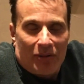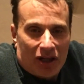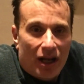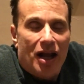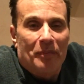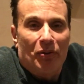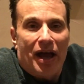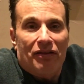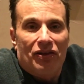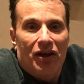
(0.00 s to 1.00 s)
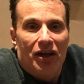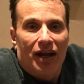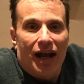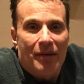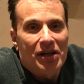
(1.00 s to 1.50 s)
I'm a little out of breath.
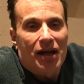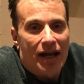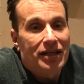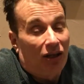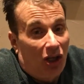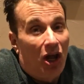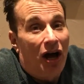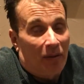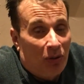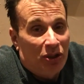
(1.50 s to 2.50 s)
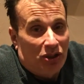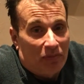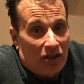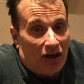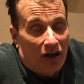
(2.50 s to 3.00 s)
I mean, I did a lot of
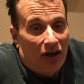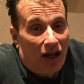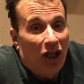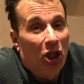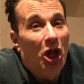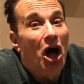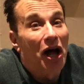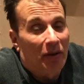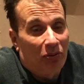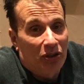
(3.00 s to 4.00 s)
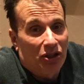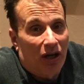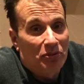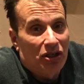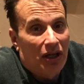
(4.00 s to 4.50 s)
push-ups there. Okay,
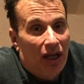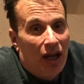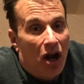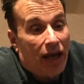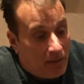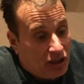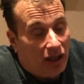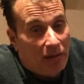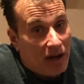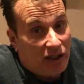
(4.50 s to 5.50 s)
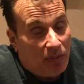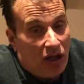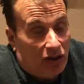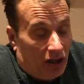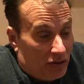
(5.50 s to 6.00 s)
I'm still in my
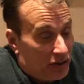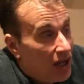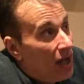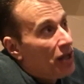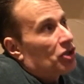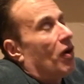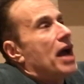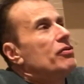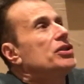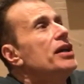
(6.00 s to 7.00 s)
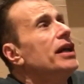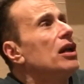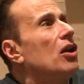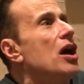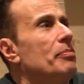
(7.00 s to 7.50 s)
spin clothes. So I was thinking
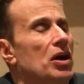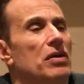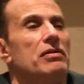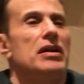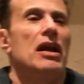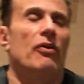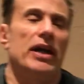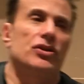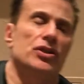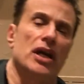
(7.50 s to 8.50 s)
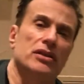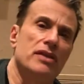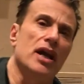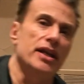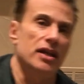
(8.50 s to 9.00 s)
a lot about, you know, exercise
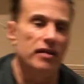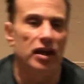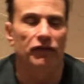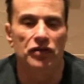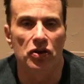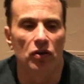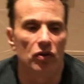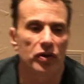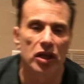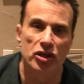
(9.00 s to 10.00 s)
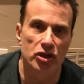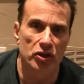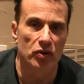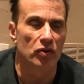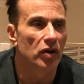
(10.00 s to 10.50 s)
and the idea that if you can
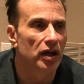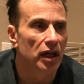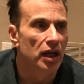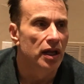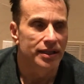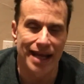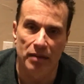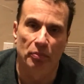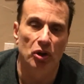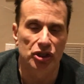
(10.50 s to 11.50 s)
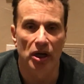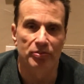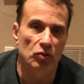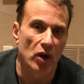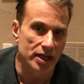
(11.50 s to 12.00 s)
do 10
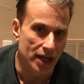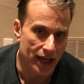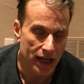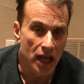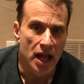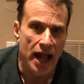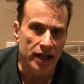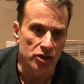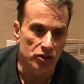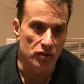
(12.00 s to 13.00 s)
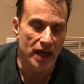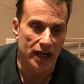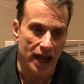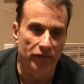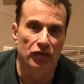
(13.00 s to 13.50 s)
push-ups one day and you do
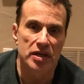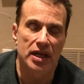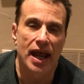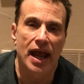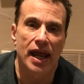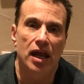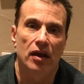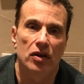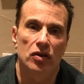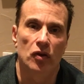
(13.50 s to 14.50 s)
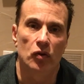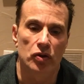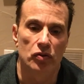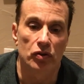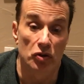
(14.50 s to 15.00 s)
that every day,
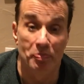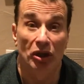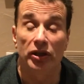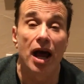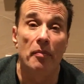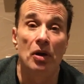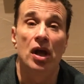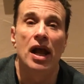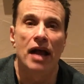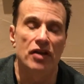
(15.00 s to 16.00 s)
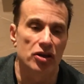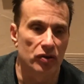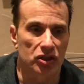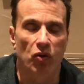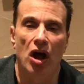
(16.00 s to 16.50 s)
you build up and then
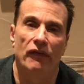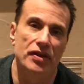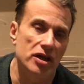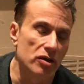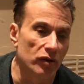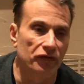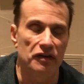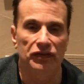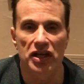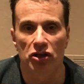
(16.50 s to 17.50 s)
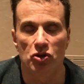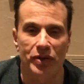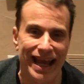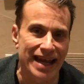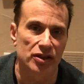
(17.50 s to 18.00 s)
you're at 12 and then you're at 15, you
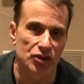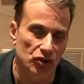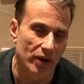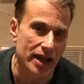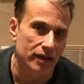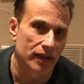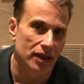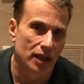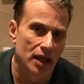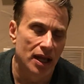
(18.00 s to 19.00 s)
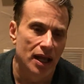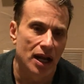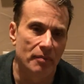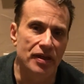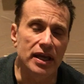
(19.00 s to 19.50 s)
gain strength.
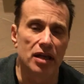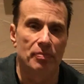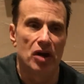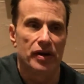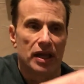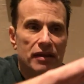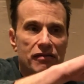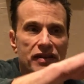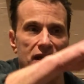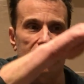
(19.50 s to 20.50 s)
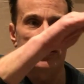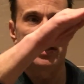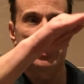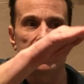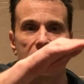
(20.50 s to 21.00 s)
And I'm thinking about this.
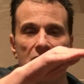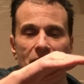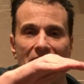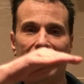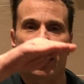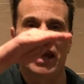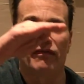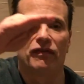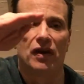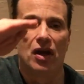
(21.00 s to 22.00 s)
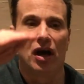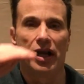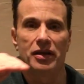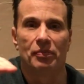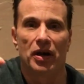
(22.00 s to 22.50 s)
This is kind of my life
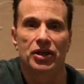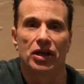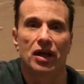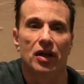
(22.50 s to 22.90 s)
on depression.